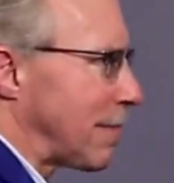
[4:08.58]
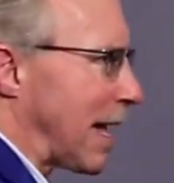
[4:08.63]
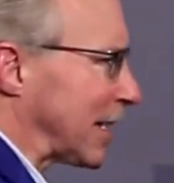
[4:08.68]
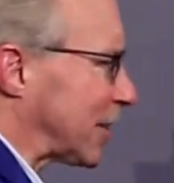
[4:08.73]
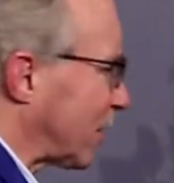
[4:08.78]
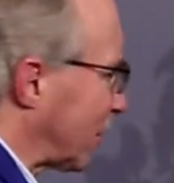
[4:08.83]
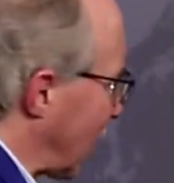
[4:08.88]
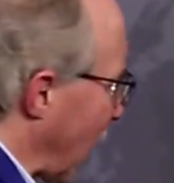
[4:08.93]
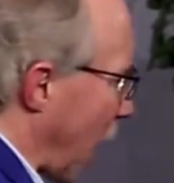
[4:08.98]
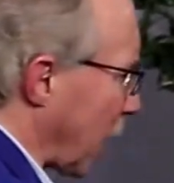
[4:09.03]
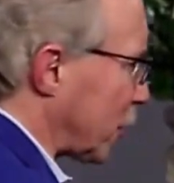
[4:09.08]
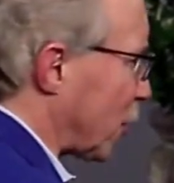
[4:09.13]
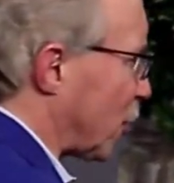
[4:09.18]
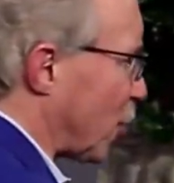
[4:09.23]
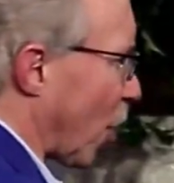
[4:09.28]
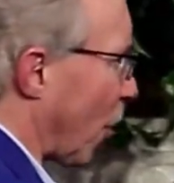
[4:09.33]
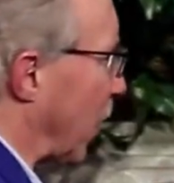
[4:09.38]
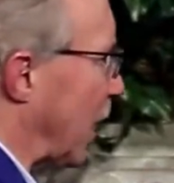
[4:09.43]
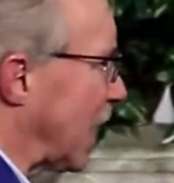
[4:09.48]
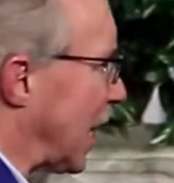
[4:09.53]
That's God's
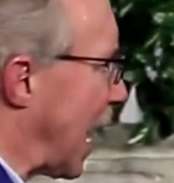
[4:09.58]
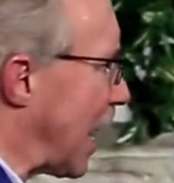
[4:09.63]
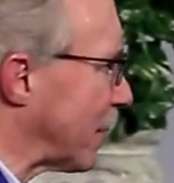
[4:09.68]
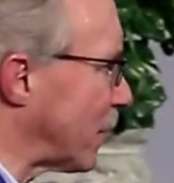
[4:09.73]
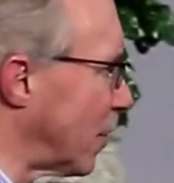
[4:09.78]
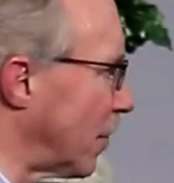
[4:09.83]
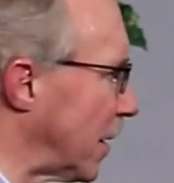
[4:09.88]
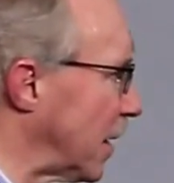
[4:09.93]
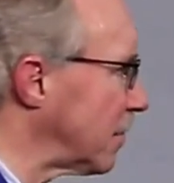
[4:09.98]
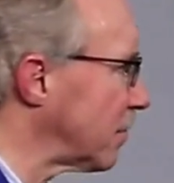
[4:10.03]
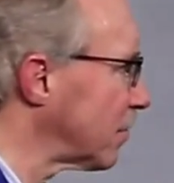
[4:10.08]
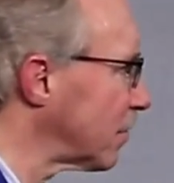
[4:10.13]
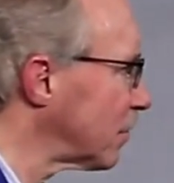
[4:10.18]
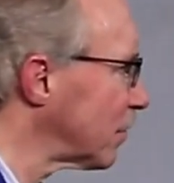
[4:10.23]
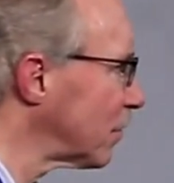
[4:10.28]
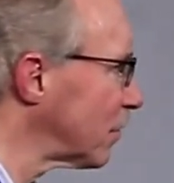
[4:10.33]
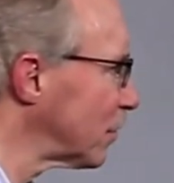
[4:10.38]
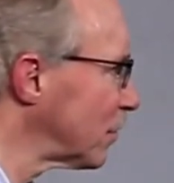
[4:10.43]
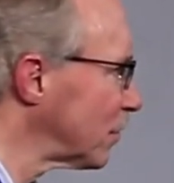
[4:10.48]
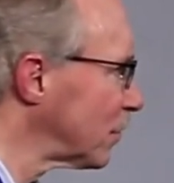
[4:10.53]
joy he gave to me.
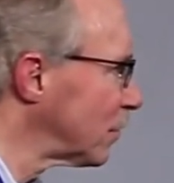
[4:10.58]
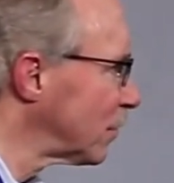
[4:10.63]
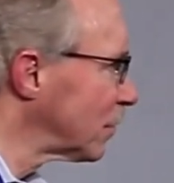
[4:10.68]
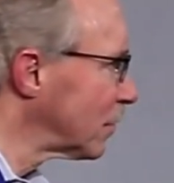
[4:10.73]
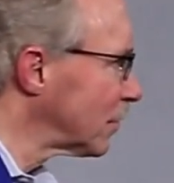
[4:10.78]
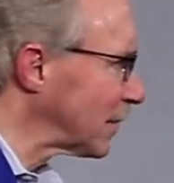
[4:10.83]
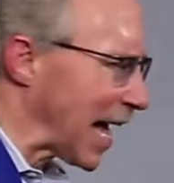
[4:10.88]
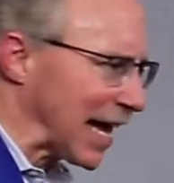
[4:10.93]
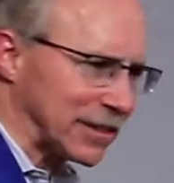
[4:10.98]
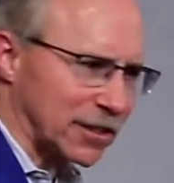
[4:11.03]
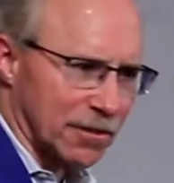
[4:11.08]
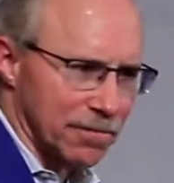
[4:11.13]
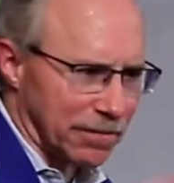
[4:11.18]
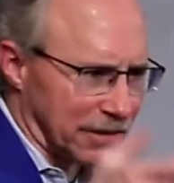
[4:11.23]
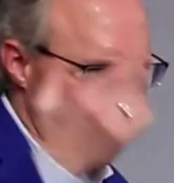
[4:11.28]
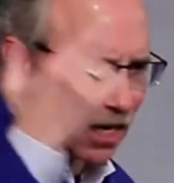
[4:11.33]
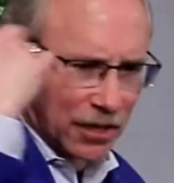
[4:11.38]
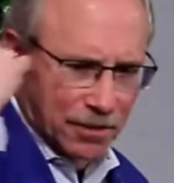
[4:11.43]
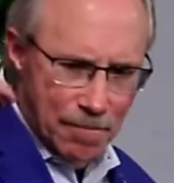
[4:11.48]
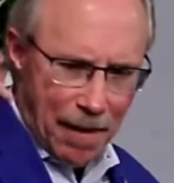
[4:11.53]
That's
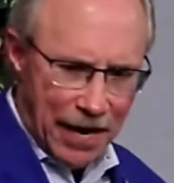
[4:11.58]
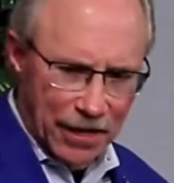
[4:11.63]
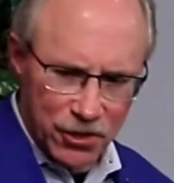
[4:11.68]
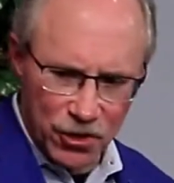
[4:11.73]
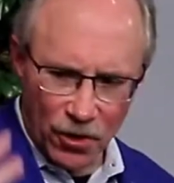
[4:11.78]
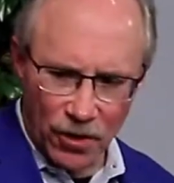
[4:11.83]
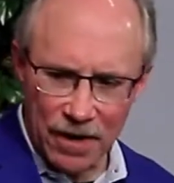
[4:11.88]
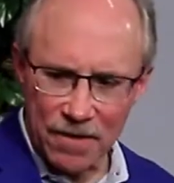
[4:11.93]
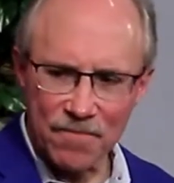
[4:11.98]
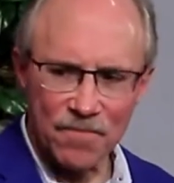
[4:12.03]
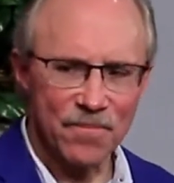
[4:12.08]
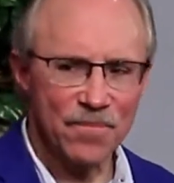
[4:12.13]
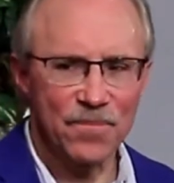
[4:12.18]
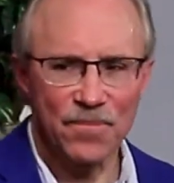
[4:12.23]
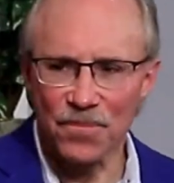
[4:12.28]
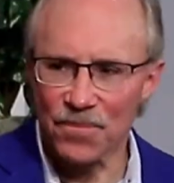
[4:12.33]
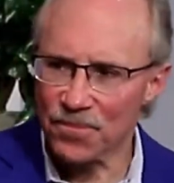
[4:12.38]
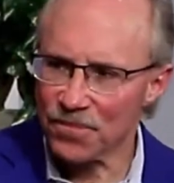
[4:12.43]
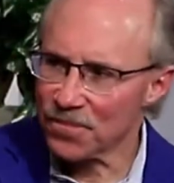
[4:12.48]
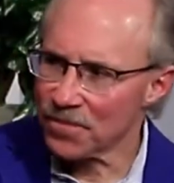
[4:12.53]
says my joy.
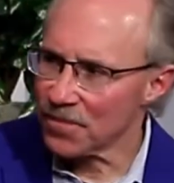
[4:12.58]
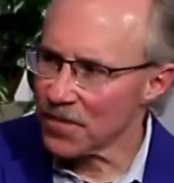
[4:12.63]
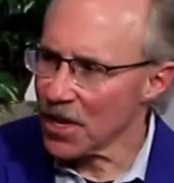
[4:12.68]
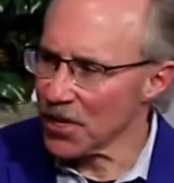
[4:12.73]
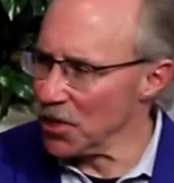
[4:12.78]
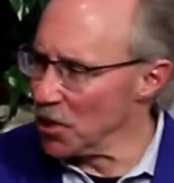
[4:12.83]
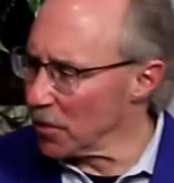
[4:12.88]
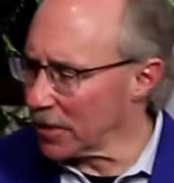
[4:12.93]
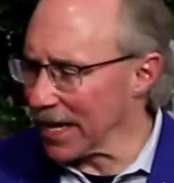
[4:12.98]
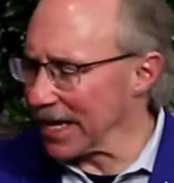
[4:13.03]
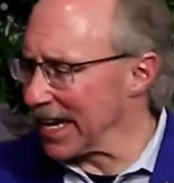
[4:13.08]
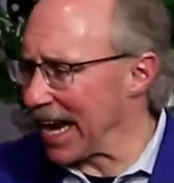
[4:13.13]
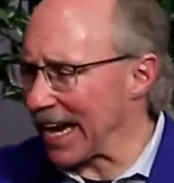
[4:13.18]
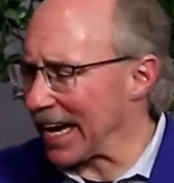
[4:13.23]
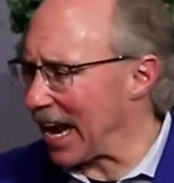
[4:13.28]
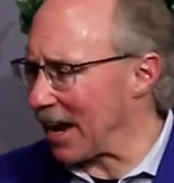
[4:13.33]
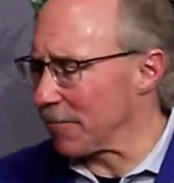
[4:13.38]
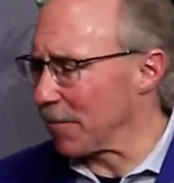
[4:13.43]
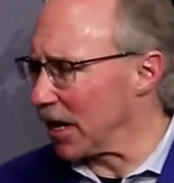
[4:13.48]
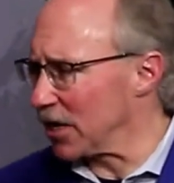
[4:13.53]
You
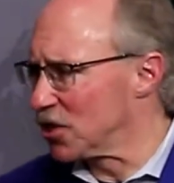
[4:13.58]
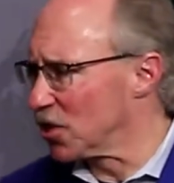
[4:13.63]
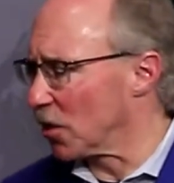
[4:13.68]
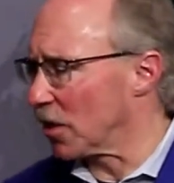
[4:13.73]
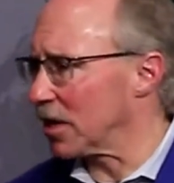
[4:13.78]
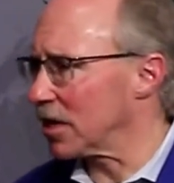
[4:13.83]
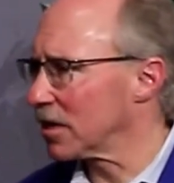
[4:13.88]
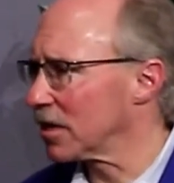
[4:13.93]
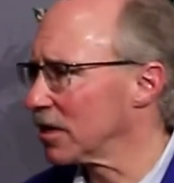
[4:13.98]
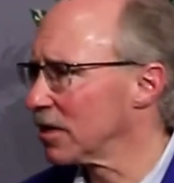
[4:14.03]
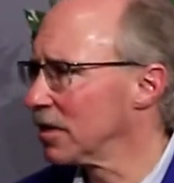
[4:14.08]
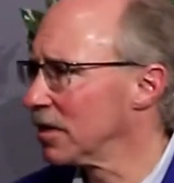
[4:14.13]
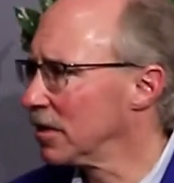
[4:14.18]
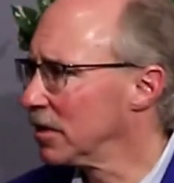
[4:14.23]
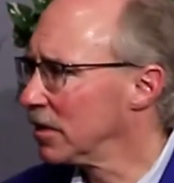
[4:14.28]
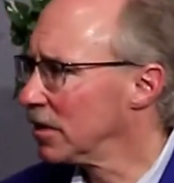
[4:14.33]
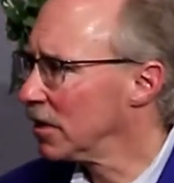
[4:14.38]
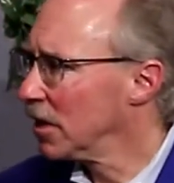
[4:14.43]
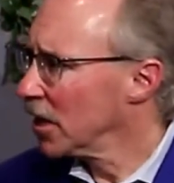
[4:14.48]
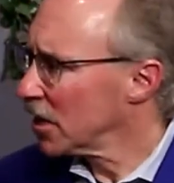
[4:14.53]
cannot have my joy.
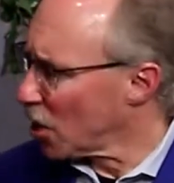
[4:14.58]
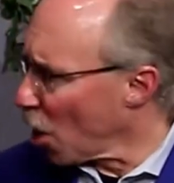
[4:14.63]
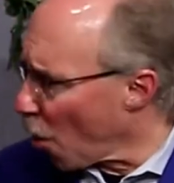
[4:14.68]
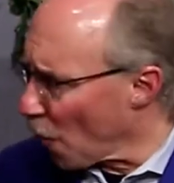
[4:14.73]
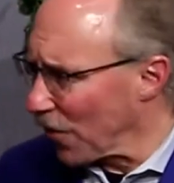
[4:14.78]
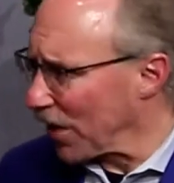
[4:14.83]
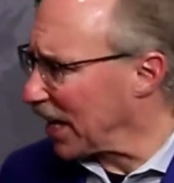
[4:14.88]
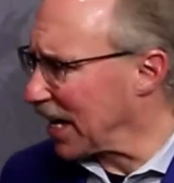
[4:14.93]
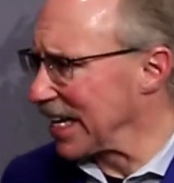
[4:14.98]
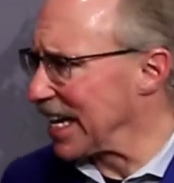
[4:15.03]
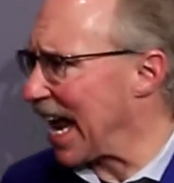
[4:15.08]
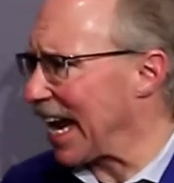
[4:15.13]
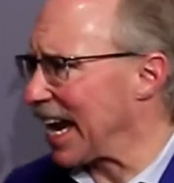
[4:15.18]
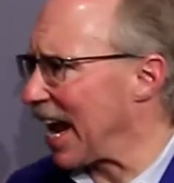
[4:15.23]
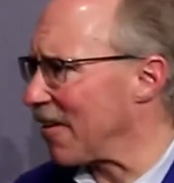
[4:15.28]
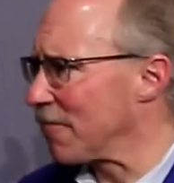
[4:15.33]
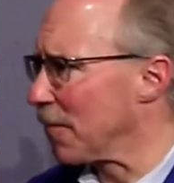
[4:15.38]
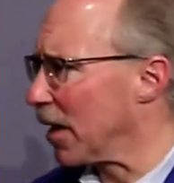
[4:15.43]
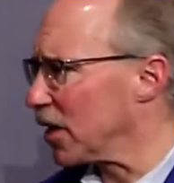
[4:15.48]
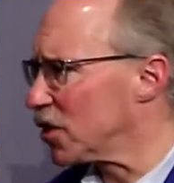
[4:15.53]
COVID
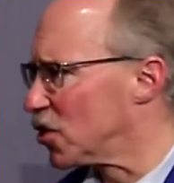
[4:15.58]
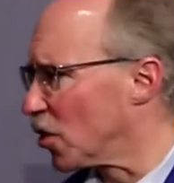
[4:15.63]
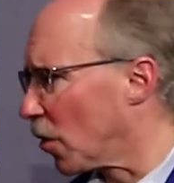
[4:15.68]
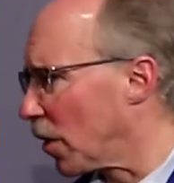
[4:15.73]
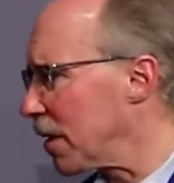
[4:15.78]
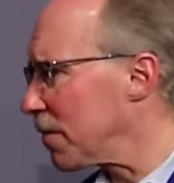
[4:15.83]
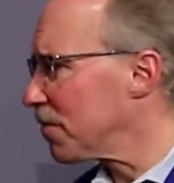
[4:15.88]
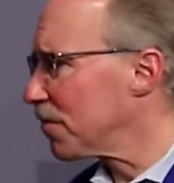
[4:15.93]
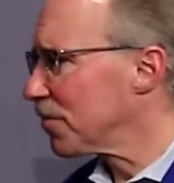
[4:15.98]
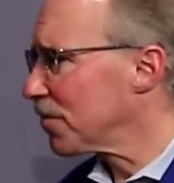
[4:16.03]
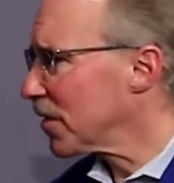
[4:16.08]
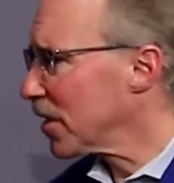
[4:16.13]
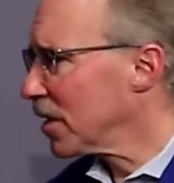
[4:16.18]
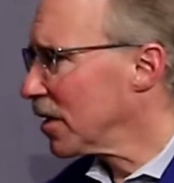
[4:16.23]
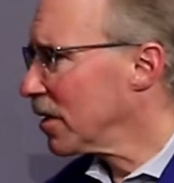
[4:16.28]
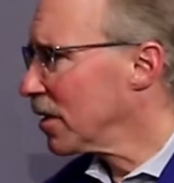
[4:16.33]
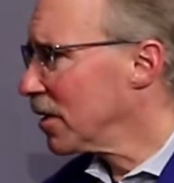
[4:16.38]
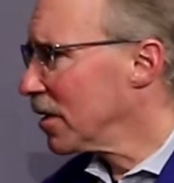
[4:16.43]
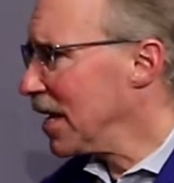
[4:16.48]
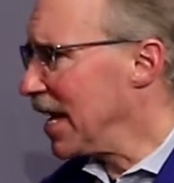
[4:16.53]
cannot have my joy.
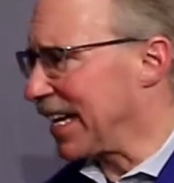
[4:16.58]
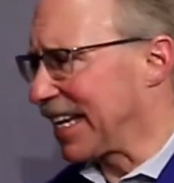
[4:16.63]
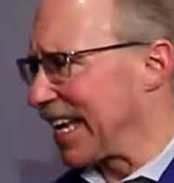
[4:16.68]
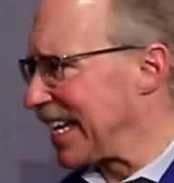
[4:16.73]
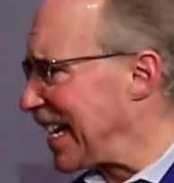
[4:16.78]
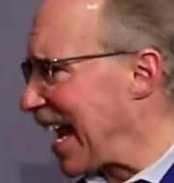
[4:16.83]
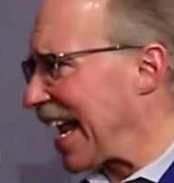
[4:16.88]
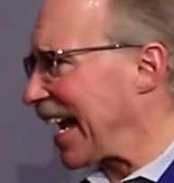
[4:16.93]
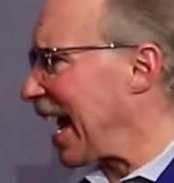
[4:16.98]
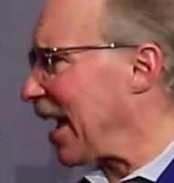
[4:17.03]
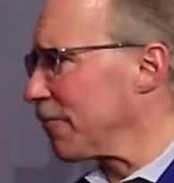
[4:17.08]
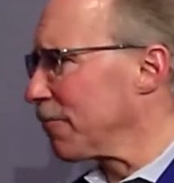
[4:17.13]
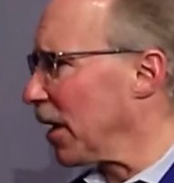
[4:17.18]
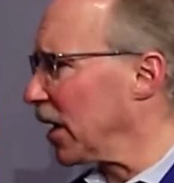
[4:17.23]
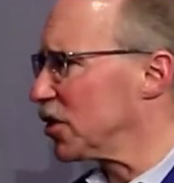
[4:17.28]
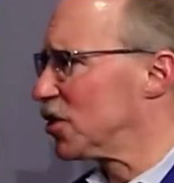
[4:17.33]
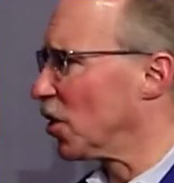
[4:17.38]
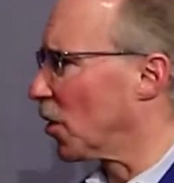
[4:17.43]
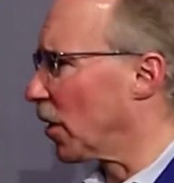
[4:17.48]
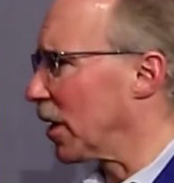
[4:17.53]
It cannot have
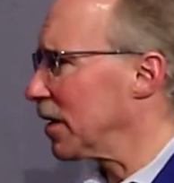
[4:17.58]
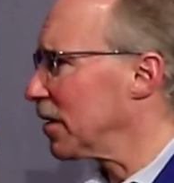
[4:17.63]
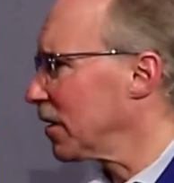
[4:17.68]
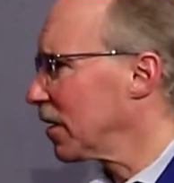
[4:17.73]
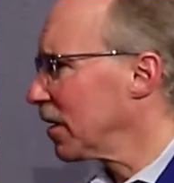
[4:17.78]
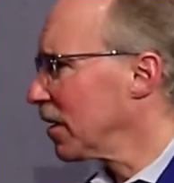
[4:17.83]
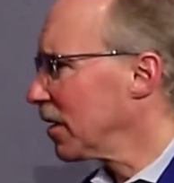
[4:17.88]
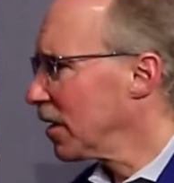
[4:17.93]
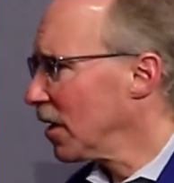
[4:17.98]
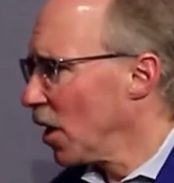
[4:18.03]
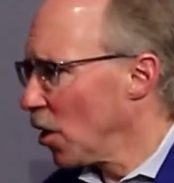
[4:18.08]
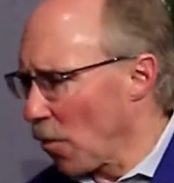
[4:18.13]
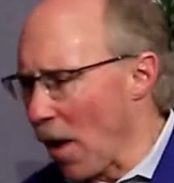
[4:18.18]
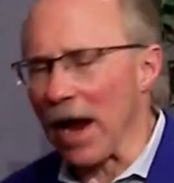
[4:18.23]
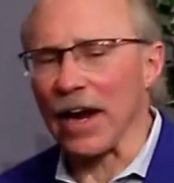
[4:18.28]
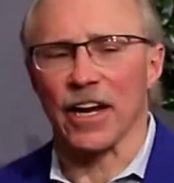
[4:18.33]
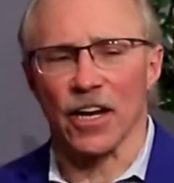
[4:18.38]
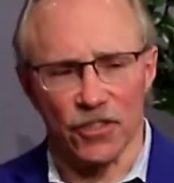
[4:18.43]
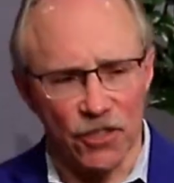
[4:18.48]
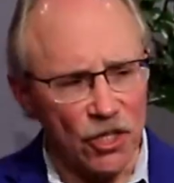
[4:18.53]
my joy.
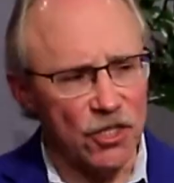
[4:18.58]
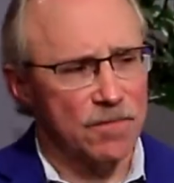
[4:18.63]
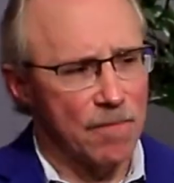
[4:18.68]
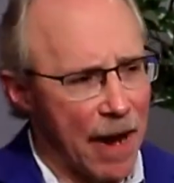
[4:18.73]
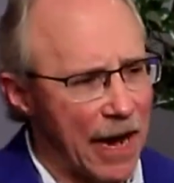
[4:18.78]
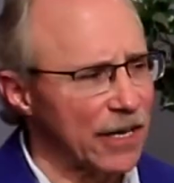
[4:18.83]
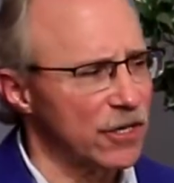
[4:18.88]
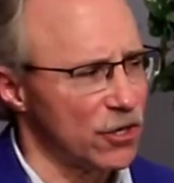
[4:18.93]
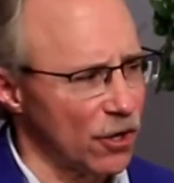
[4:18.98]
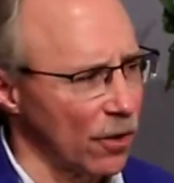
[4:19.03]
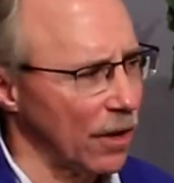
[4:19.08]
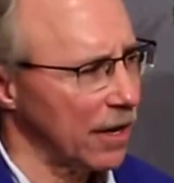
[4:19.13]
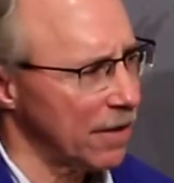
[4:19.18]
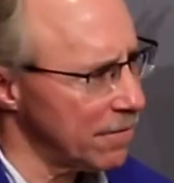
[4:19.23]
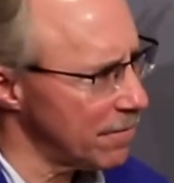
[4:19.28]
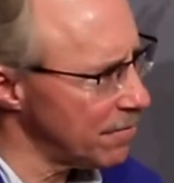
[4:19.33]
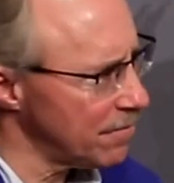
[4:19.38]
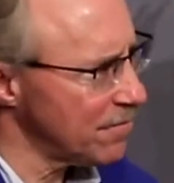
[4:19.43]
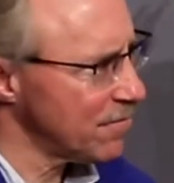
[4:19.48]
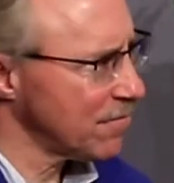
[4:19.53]
Why? Because it's my joy.